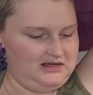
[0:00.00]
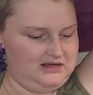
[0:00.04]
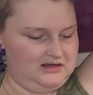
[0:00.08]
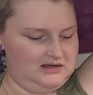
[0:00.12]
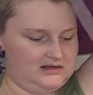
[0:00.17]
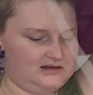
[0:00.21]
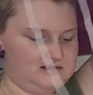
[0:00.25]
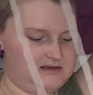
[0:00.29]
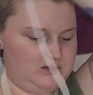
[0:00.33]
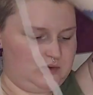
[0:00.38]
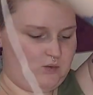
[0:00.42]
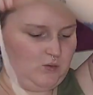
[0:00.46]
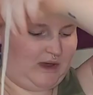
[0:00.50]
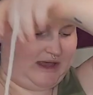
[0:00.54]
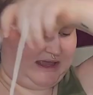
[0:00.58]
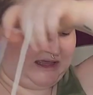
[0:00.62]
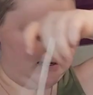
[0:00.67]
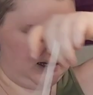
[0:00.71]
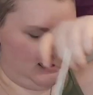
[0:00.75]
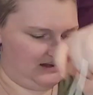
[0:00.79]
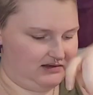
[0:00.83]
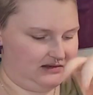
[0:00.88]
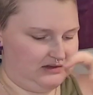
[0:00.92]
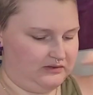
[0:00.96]
because the
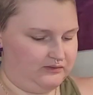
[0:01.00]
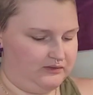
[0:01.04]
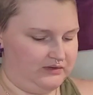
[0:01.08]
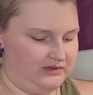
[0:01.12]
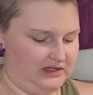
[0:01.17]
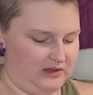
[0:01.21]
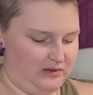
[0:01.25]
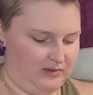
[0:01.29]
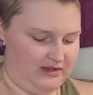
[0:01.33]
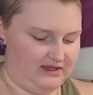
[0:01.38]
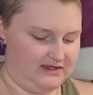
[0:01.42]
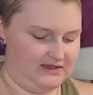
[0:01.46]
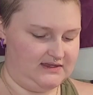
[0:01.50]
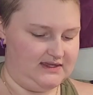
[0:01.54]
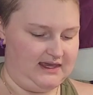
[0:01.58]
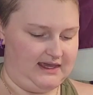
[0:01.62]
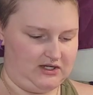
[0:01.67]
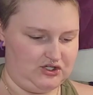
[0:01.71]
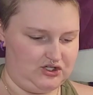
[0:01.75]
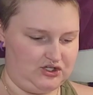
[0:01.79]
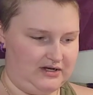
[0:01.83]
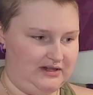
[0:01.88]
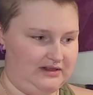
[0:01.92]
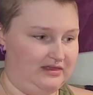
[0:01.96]
white is the really big
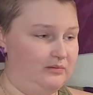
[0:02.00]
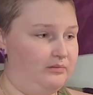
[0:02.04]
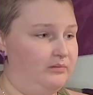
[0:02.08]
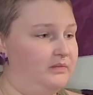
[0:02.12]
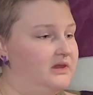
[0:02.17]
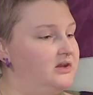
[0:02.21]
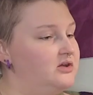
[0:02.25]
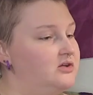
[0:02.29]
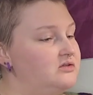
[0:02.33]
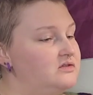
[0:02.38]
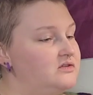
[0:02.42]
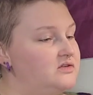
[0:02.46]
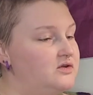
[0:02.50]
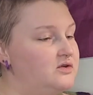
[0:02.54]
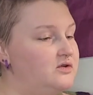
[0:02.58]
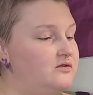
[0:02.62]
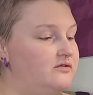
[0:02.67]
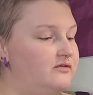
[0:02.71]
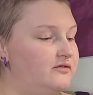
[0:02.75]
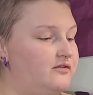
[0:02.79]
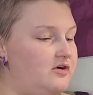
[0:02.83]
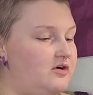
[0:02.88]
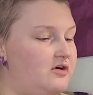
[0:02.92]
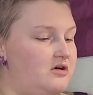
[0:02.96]
section in the middle so
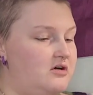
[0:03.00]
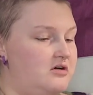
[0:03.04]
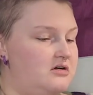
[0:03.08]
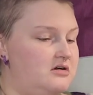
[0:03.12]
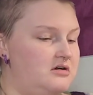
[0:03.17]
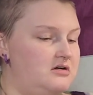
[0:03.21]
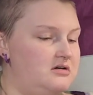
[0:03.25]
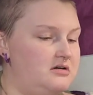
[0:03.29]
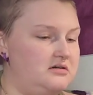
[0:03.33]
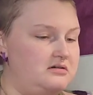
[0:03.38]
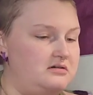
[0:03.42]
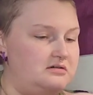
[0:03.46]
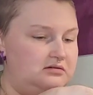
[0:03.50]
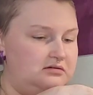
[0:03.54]
far,